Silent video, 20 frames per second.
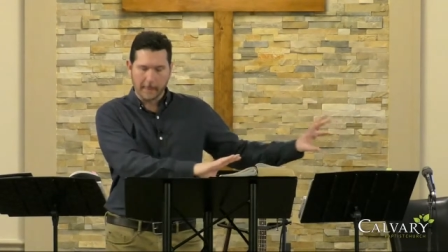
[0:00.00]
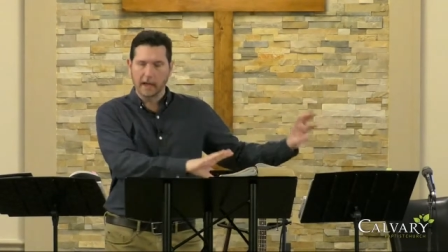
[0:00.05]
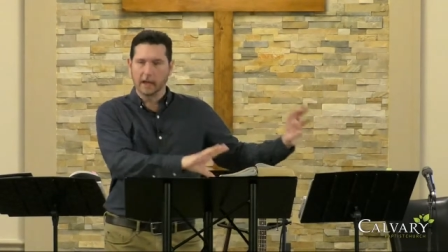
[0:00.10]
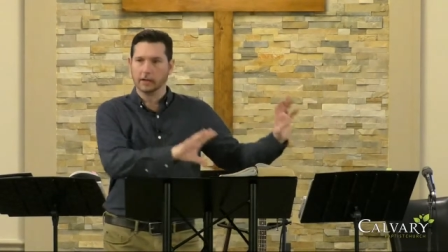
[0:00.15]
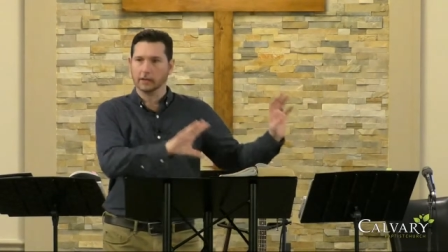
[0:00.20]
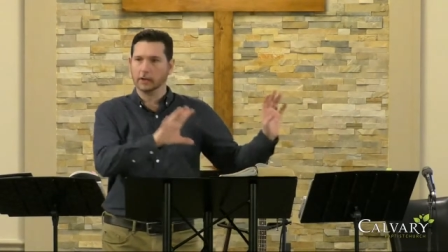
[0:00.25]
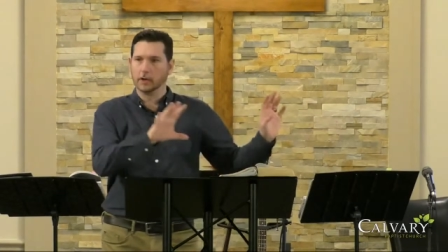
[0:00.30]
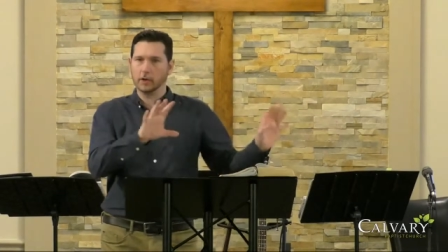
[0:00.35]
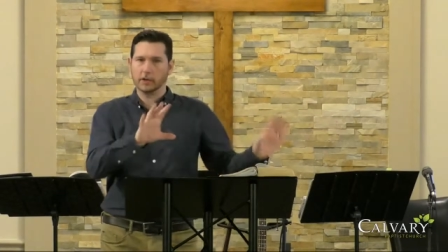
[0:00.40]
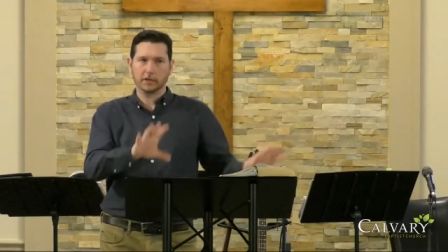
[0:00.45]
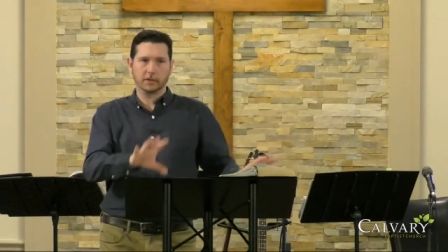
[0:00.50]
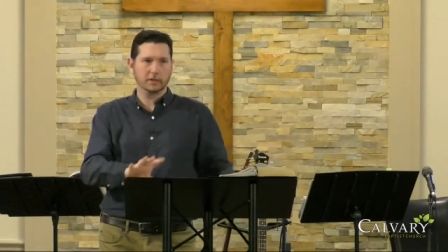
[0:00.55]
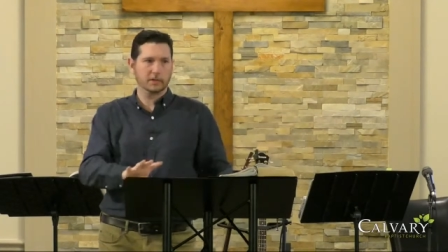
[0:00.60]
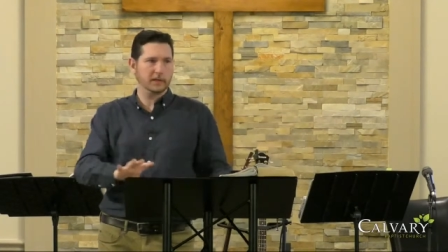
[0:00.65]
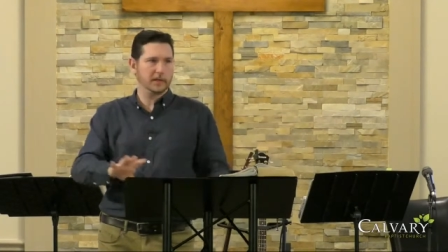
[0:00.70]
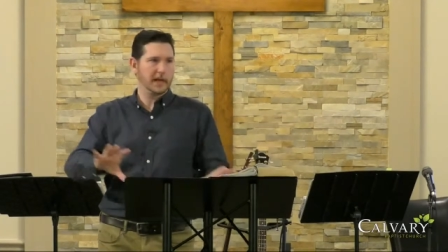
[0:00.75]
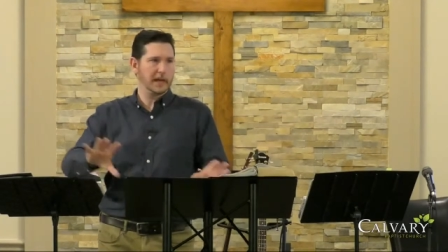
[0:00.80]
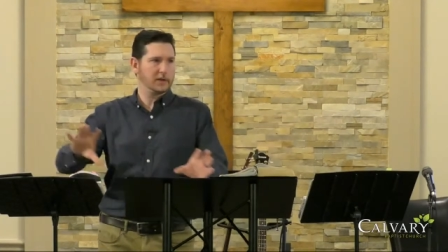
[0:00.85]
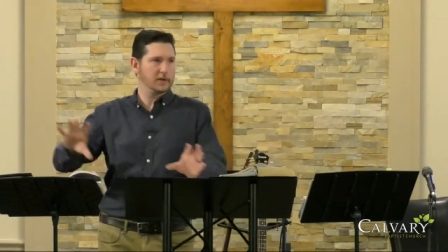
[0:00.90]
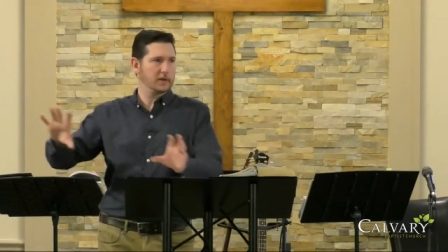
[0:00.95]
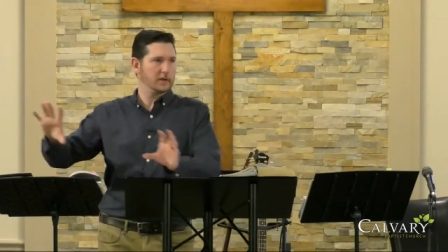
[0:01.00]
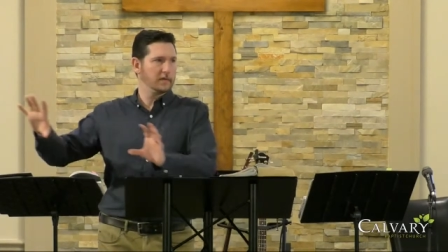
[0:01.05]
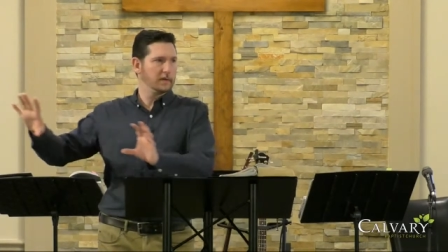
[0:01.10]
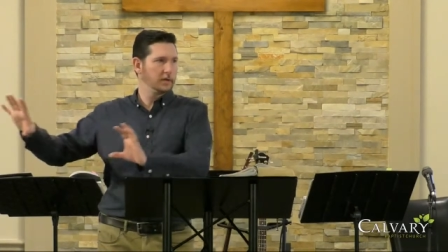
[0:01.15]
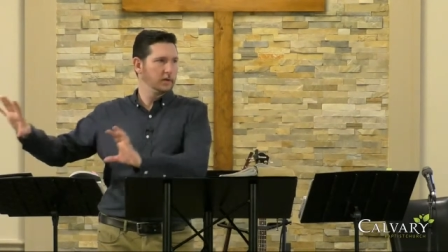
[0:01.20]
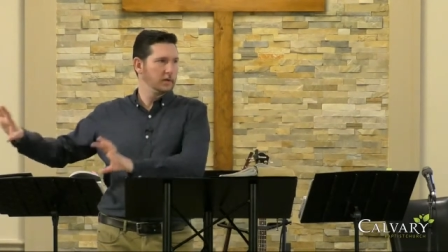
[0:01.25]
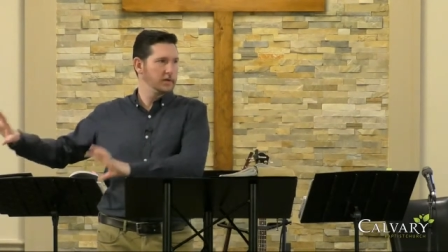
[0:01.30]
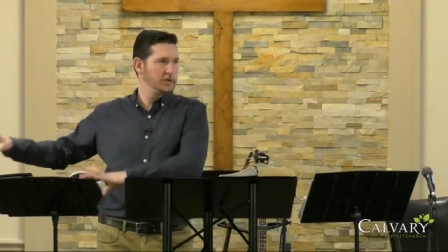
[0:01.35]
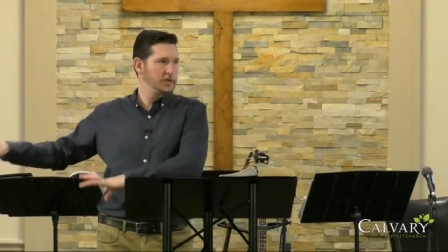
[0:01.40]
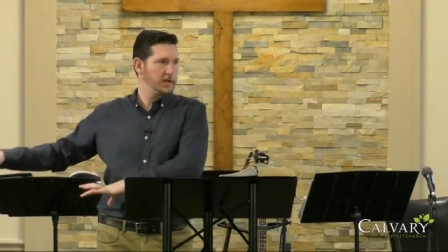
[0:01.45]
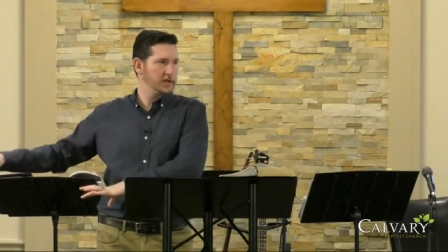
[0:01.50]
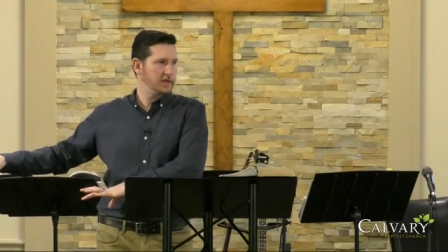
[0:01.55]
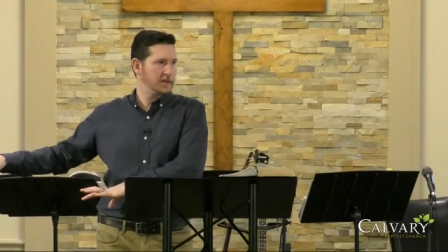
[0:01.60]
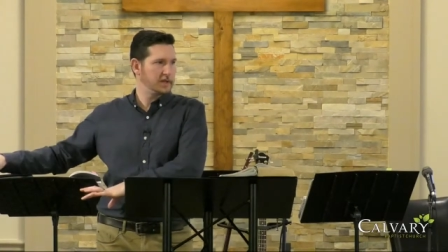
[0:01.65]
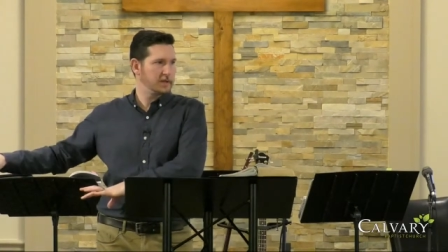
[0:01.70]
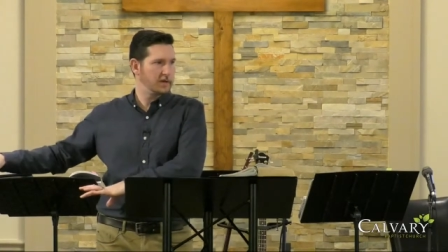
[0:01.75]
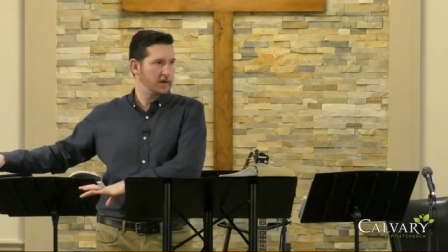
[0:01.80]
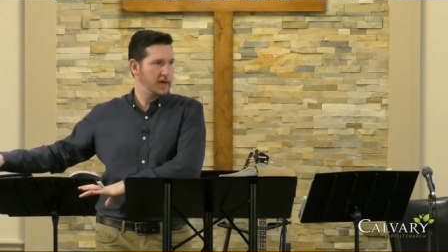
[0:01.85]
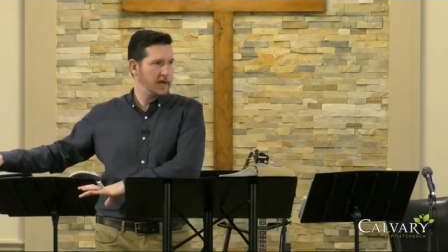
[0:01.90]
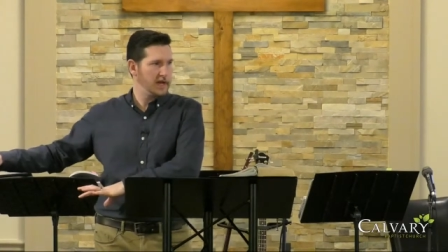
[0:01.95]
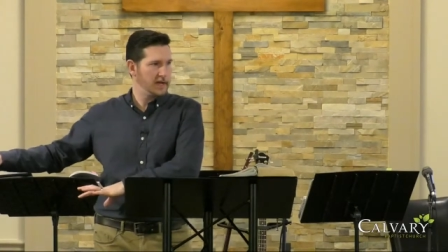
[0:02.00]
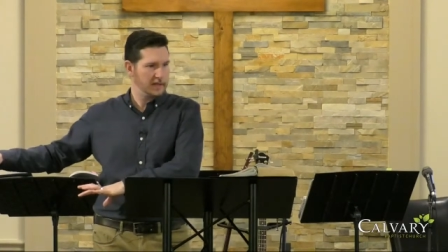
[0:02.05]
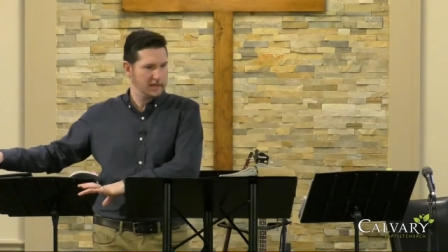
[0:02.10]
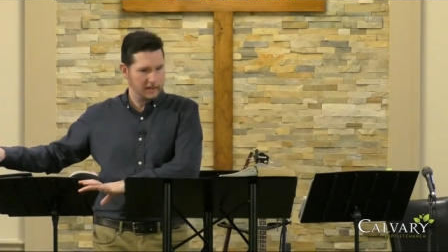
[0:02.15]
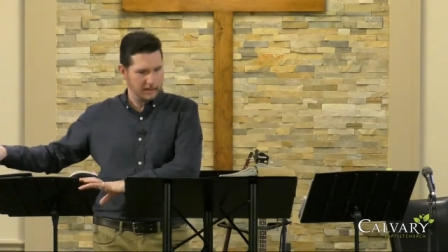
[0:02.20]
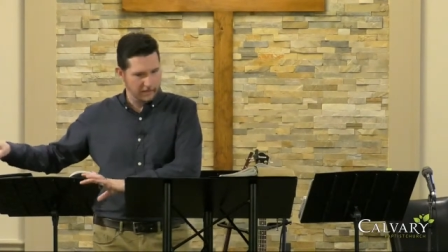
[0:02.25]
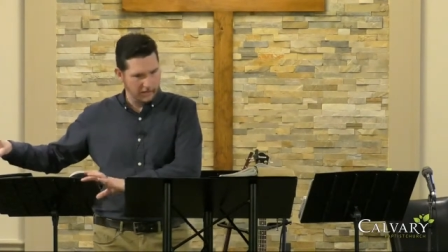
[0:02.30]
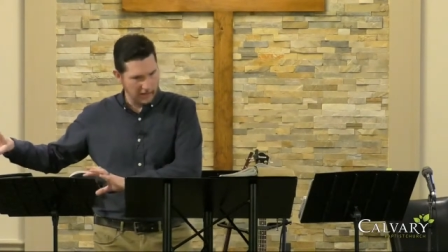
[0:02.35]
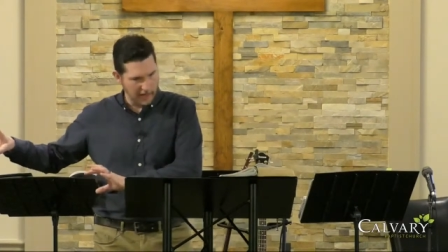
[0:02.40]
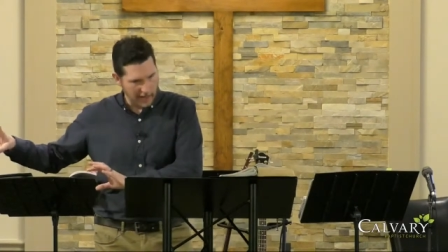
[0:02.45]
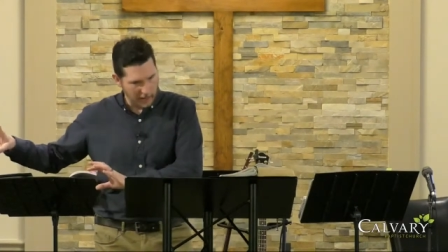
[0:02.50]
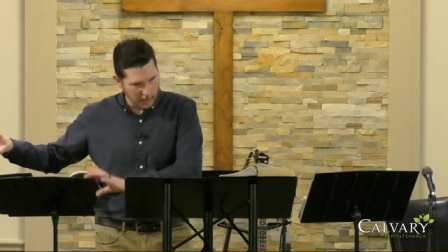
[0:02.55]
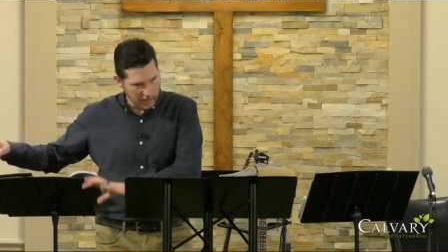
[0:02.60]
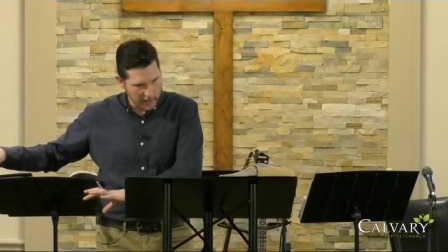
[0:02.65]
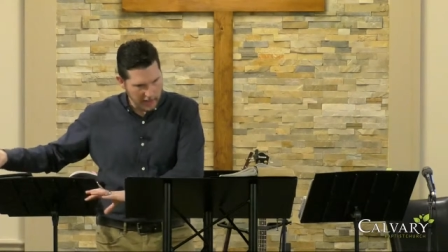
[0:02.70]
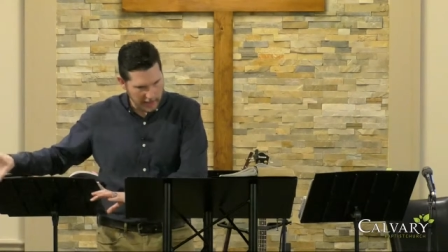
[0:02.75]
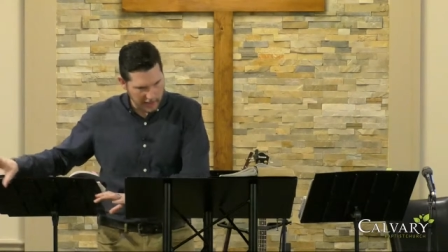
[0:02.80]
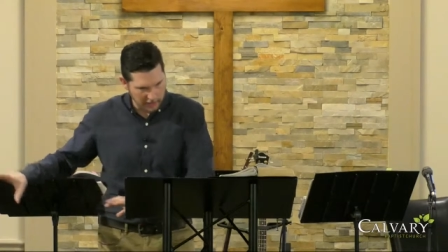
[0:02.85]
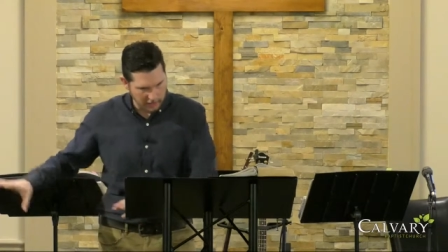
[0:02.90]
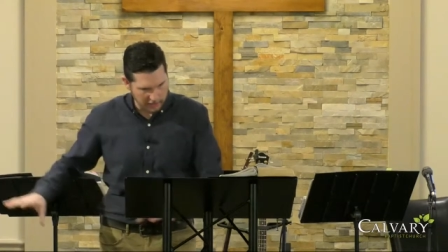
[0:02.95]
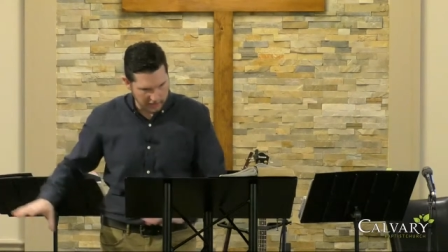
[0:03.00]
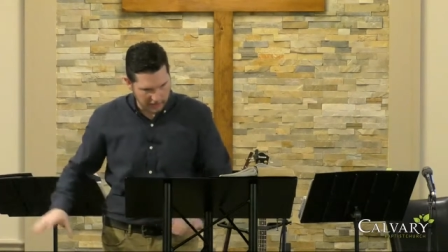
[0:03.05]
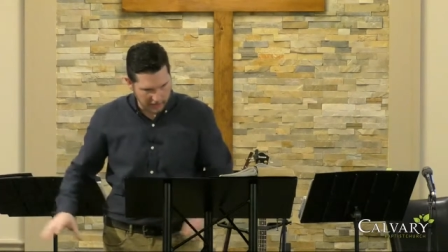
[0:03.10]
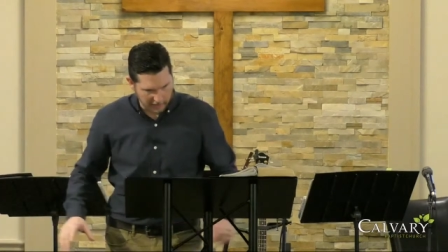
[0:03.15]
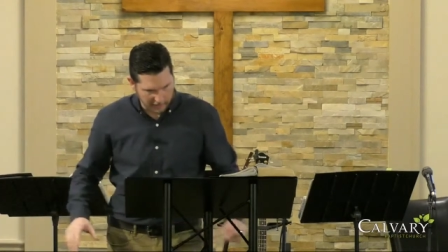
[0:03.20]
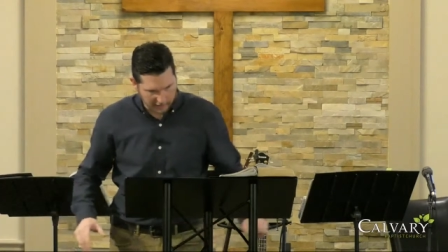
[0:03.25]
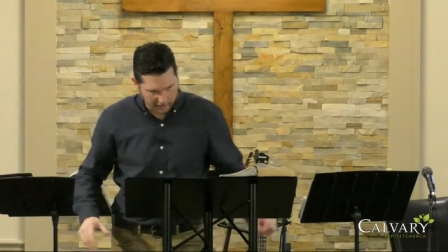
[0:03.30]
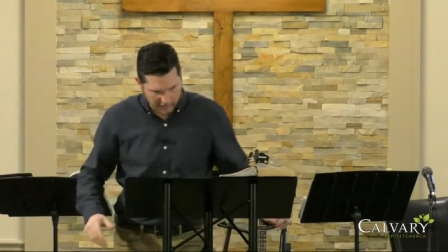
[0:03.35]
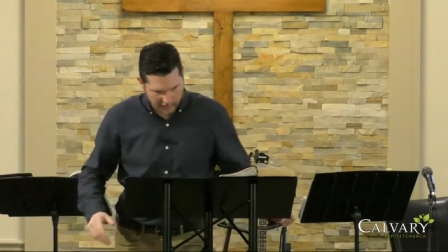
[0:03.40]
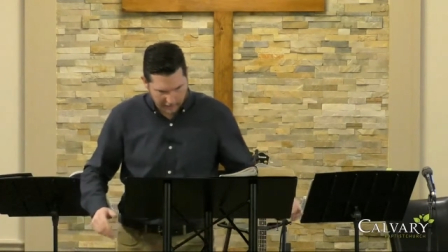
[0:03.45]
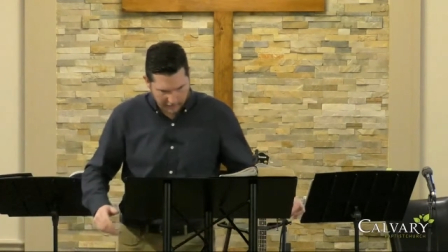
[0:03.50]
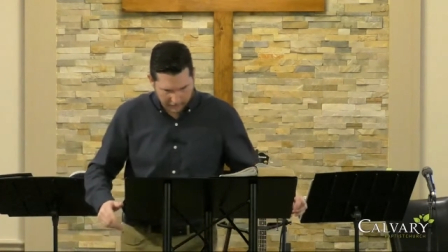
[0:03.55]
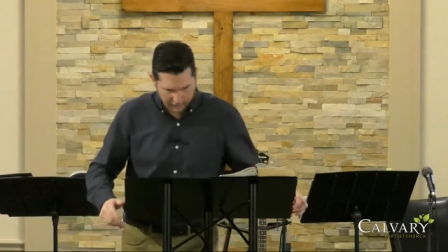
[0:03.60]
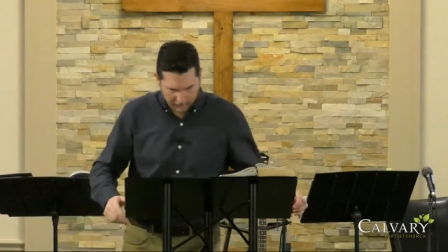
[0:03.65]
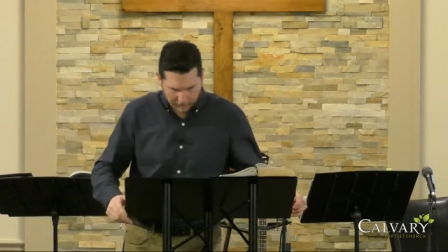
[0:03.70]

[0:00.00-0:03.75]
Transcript: Look to the nature of the Lord Jesus Christ, the, how he handled suffering.